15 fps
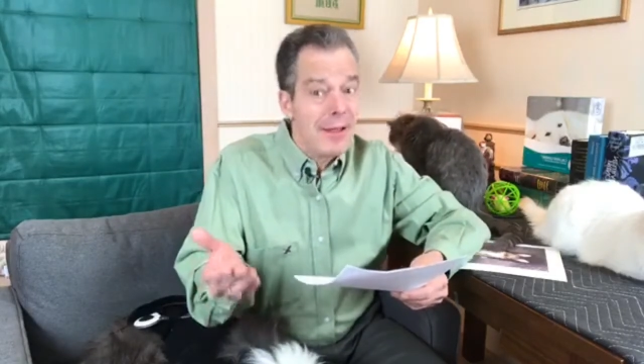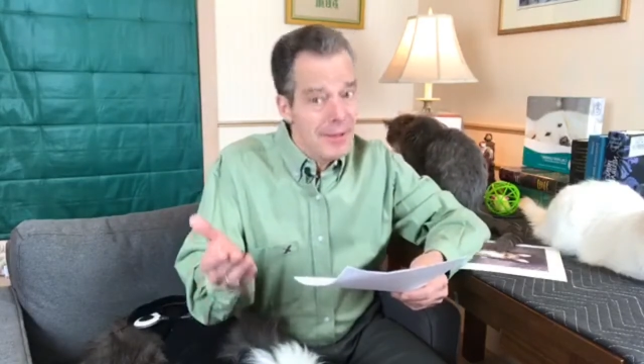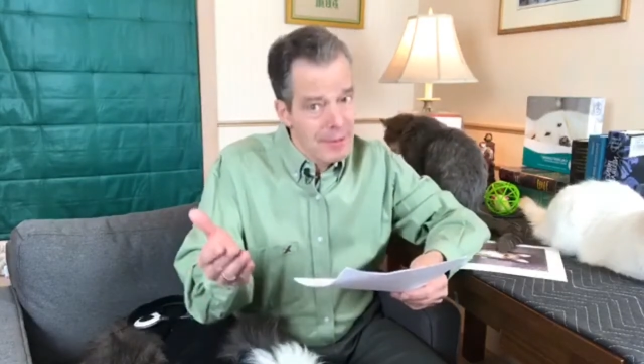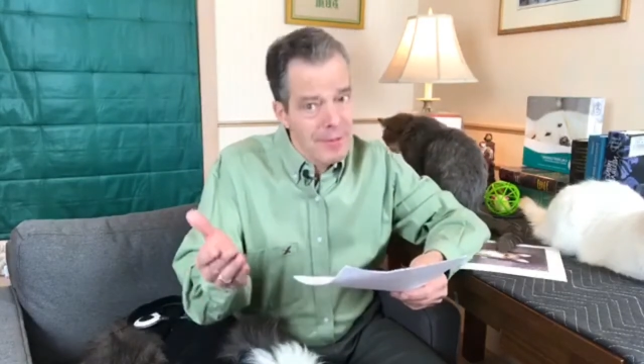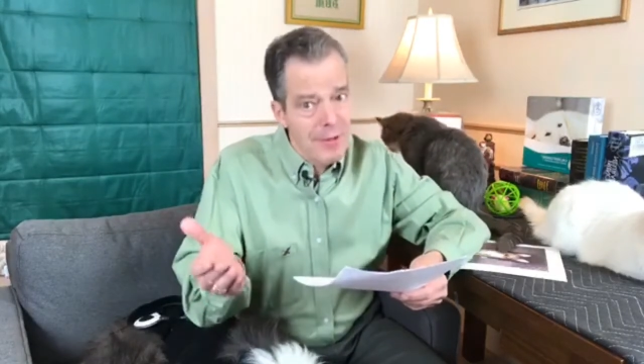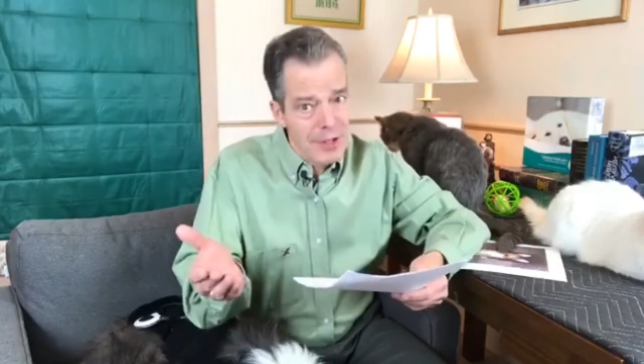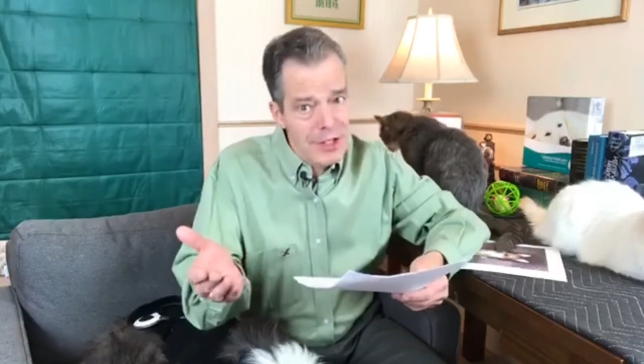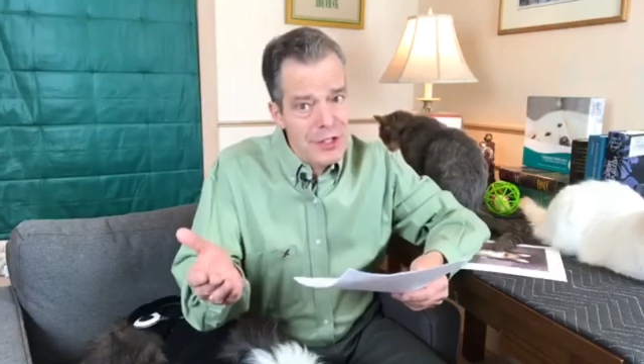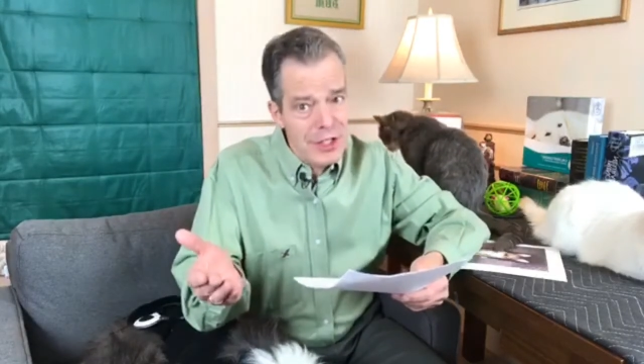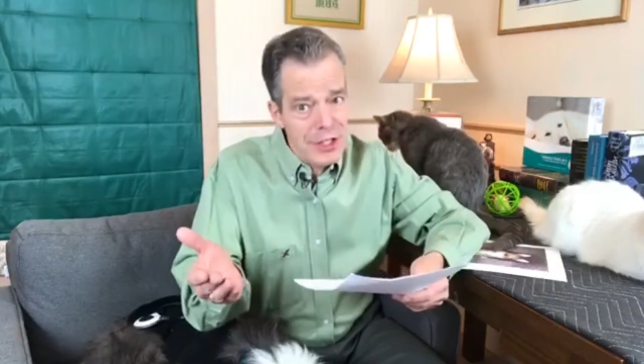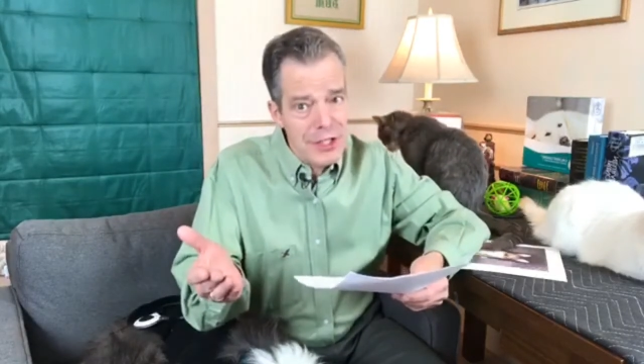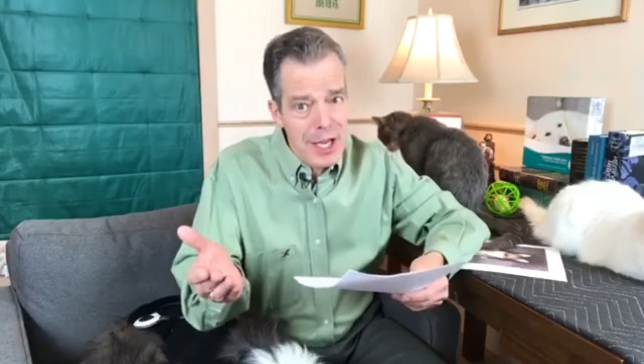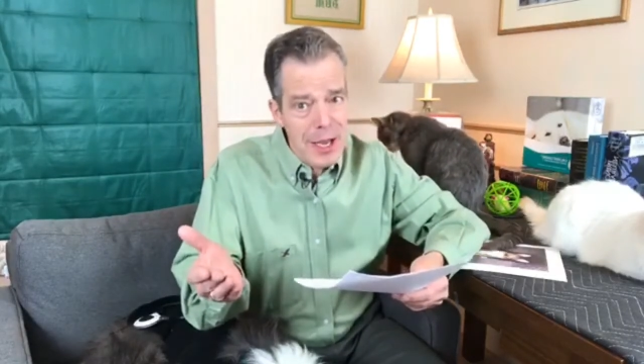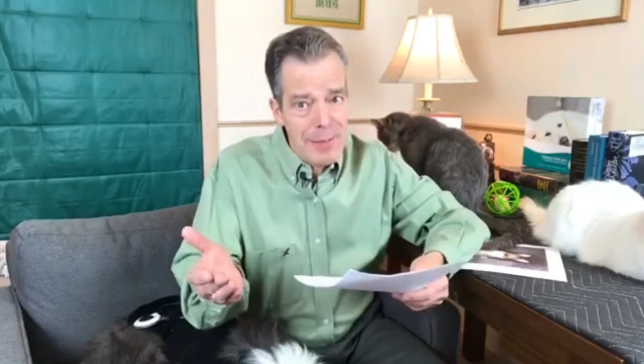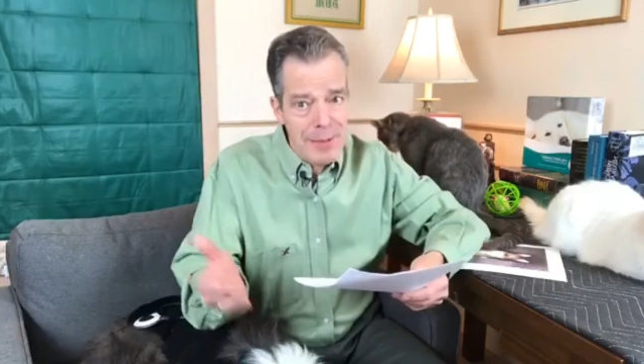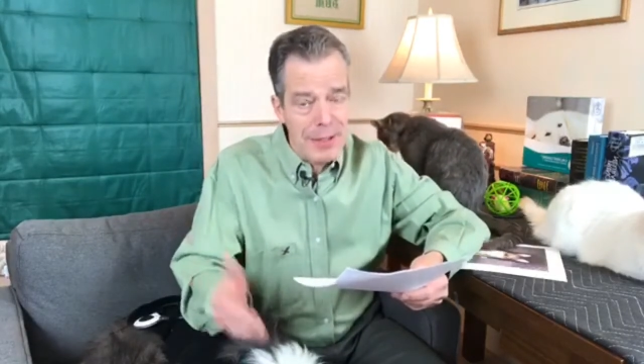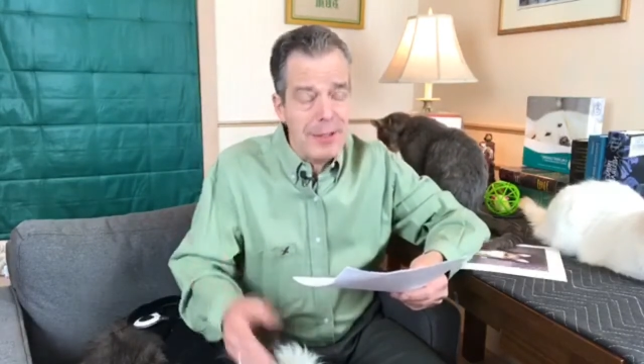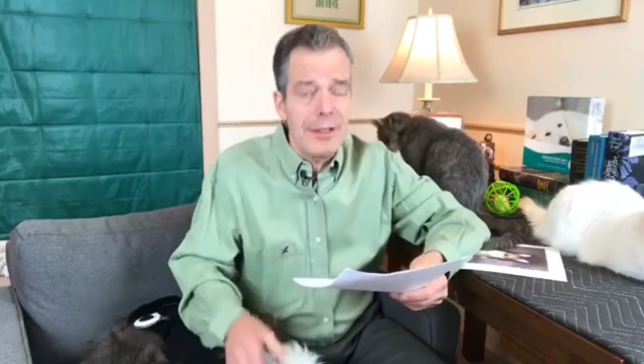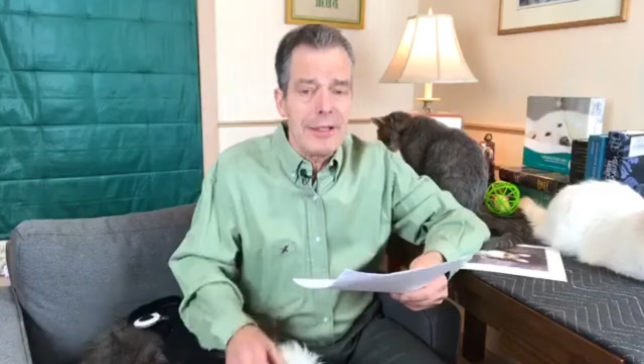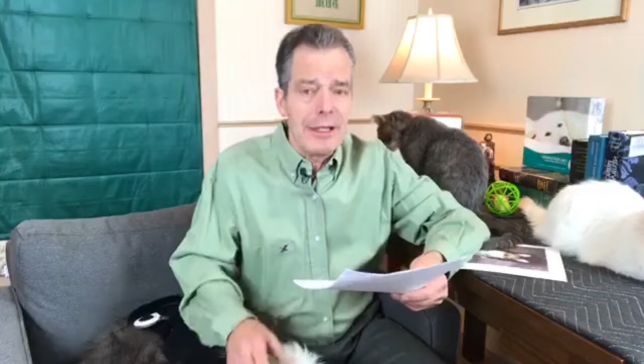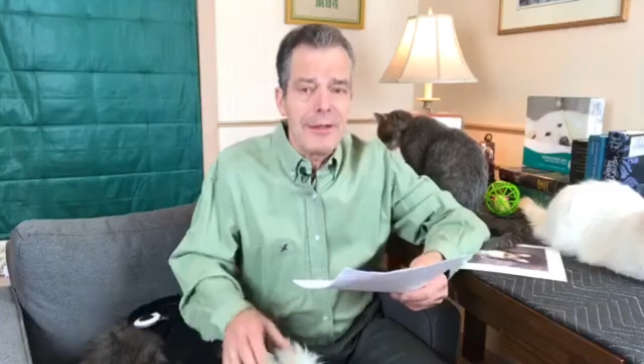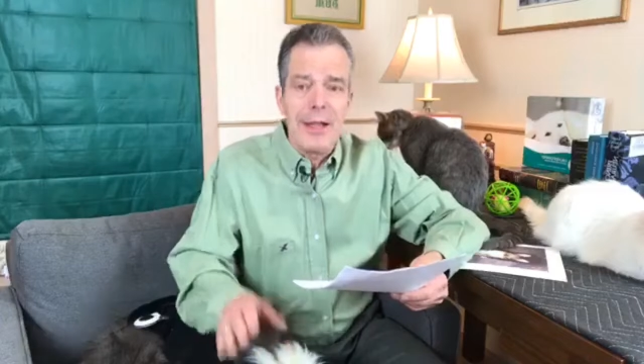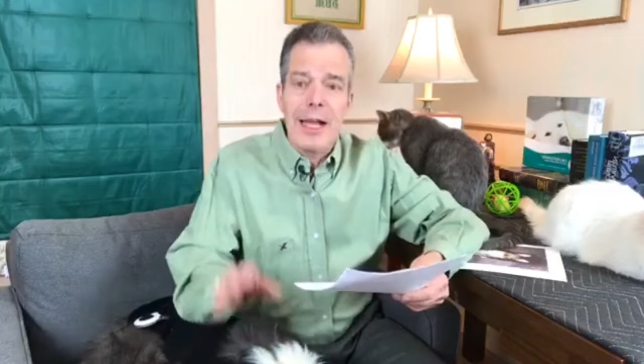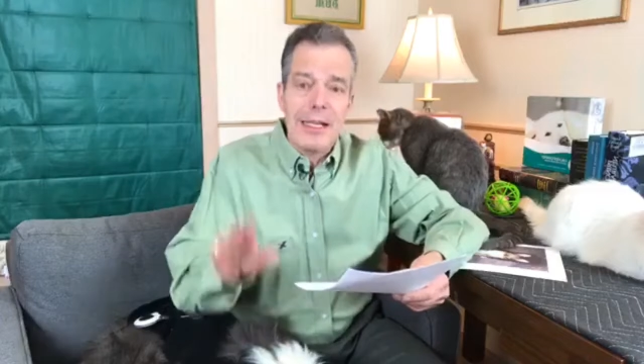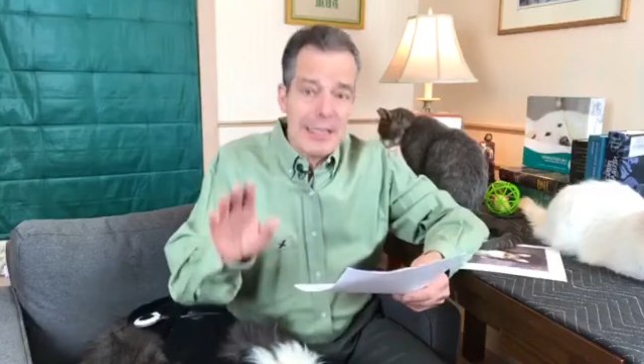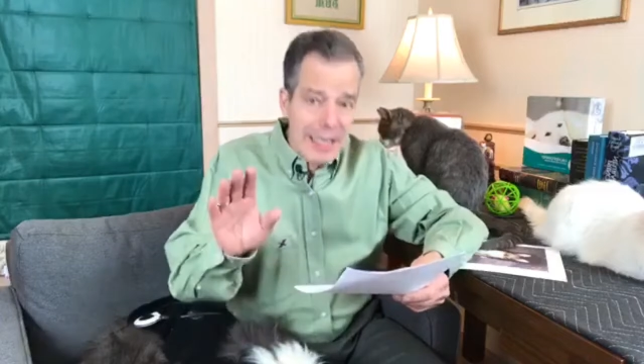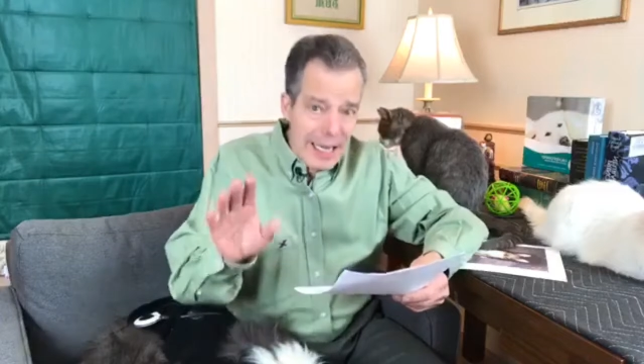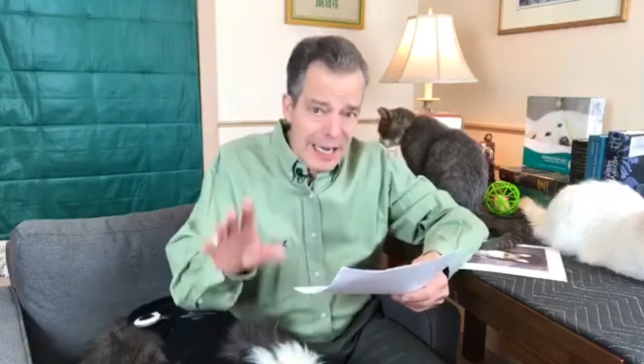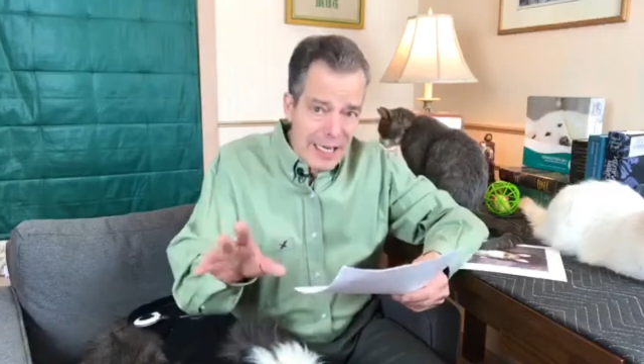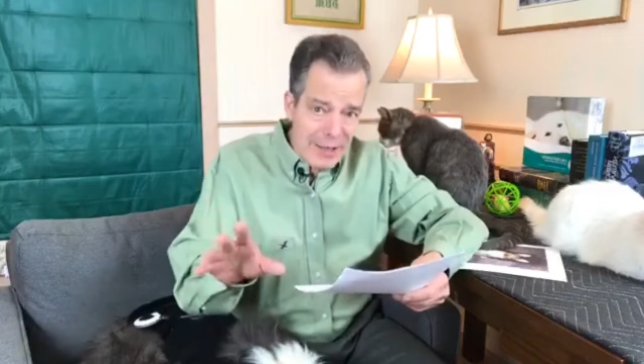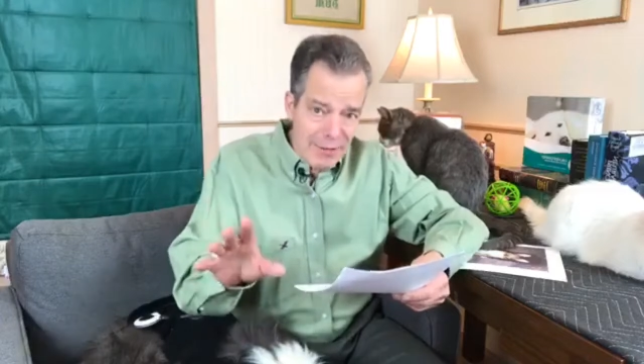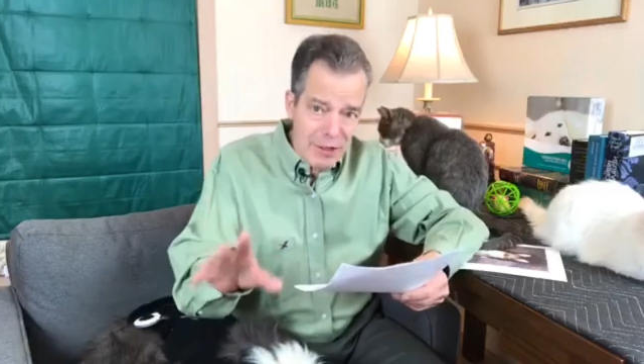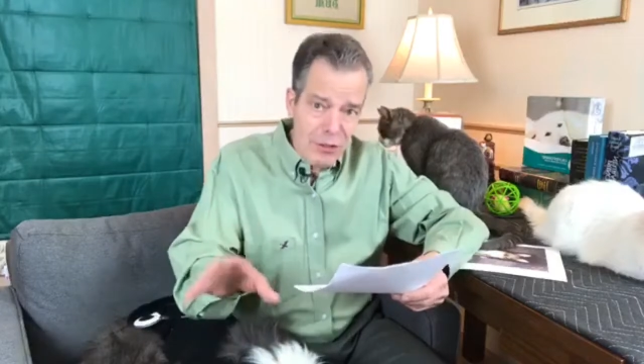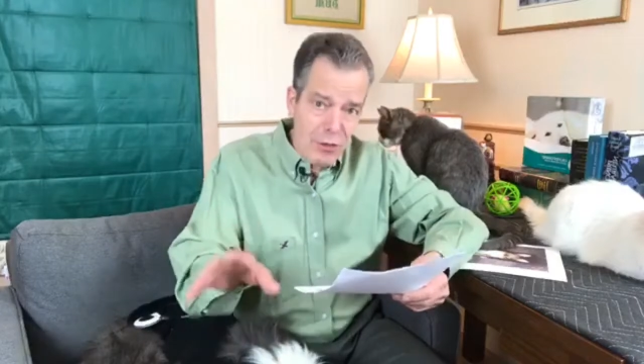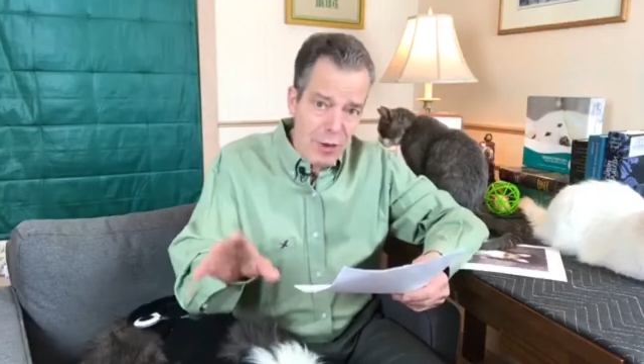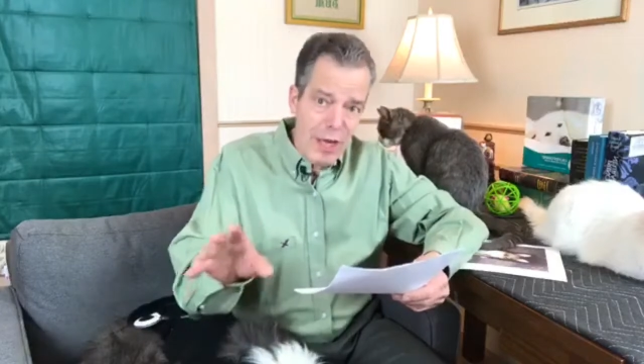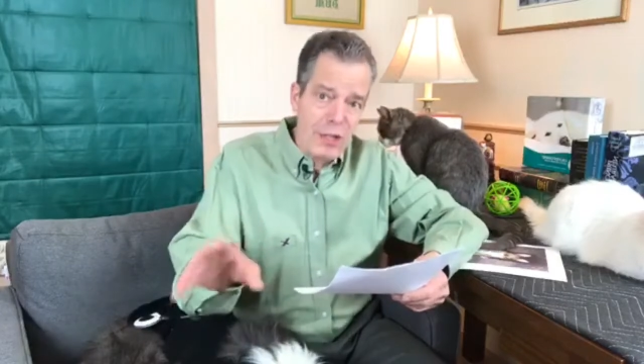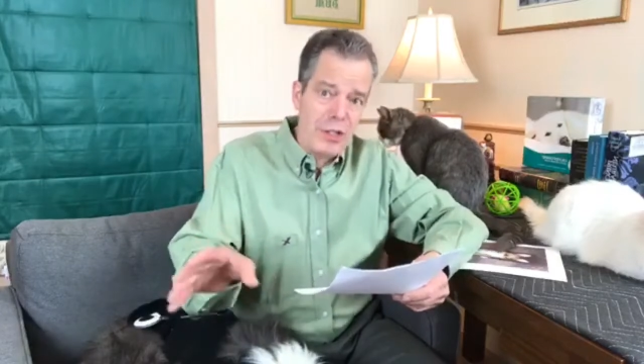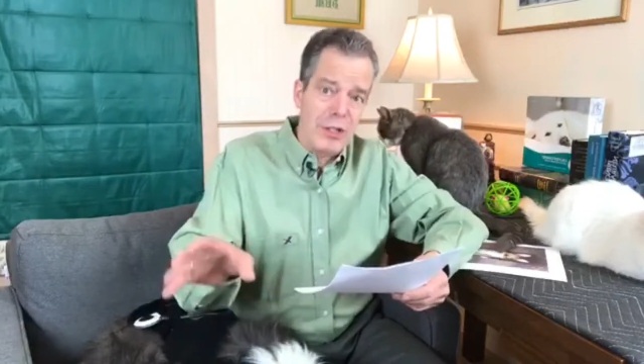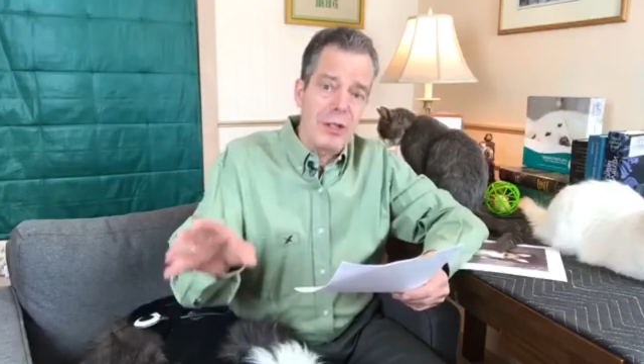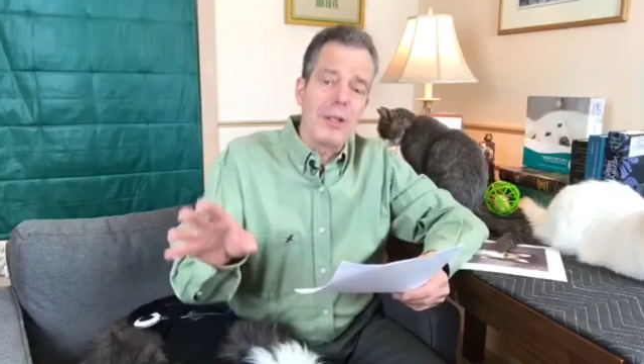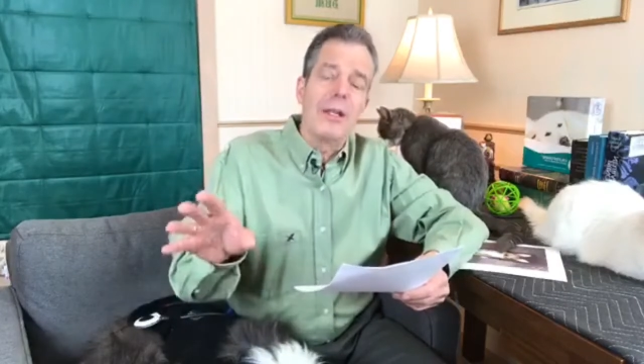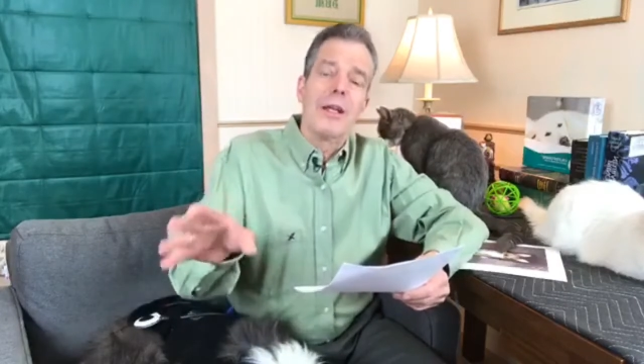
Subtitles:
These things happen. That kind of aggression